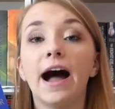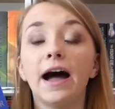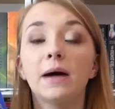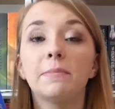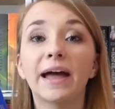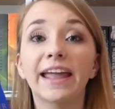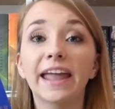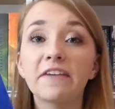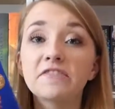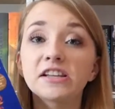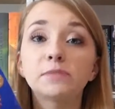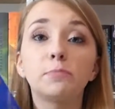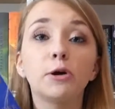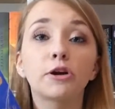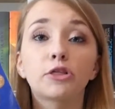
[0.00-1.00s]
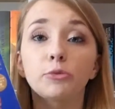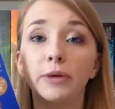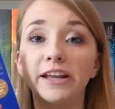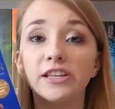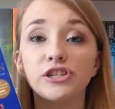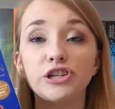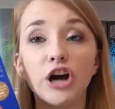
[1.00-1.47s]
I gave this book
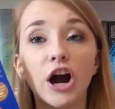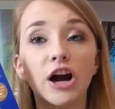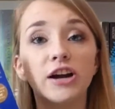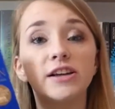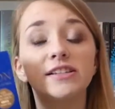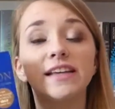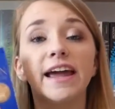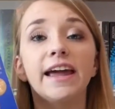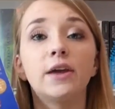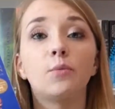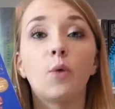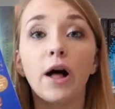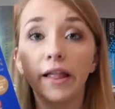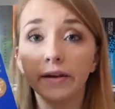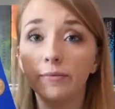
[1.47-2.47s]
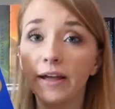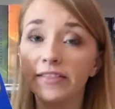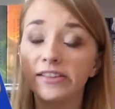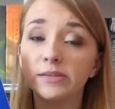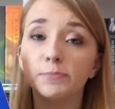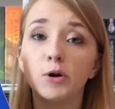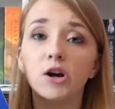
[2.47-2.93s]
3 stars, and while I
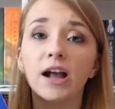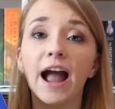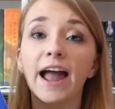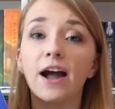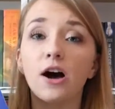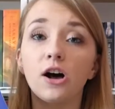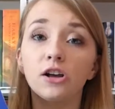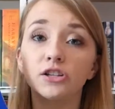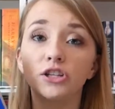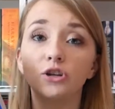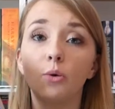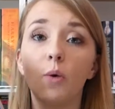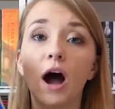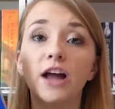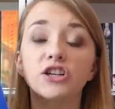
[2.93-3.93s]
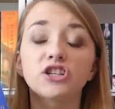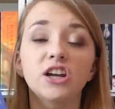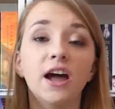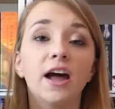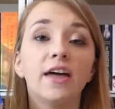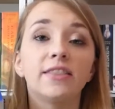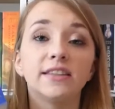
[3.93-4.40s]
read this book, I also
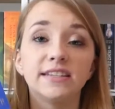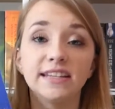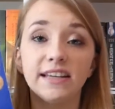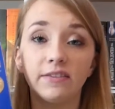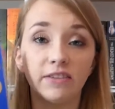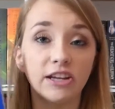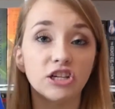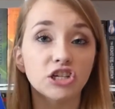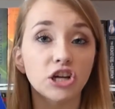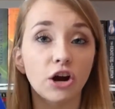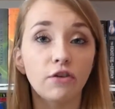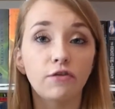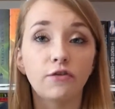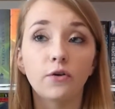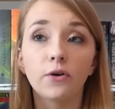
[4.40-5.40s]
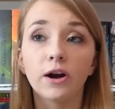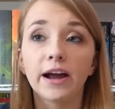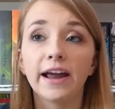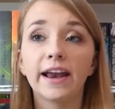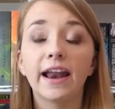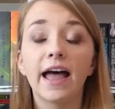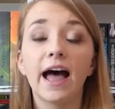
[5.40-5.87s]
watched the TV show for
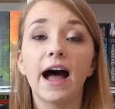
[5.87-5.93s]
it.